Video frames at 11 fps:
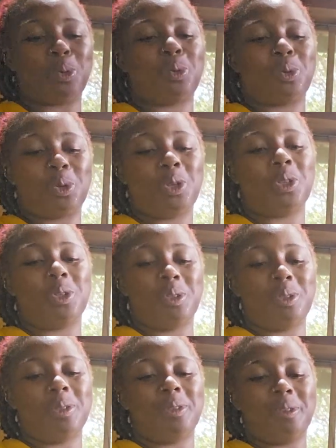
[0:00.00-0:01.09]
It'll be a
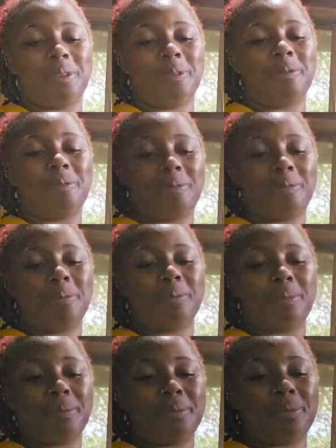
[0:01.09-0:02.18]
kicker. I have to send this to
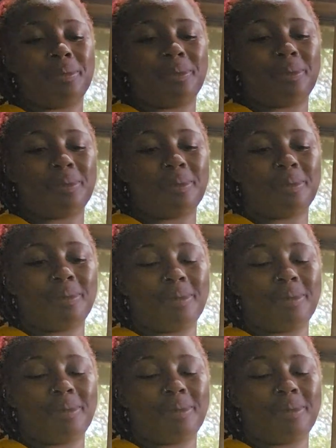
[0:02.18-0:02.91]
you guys in the post so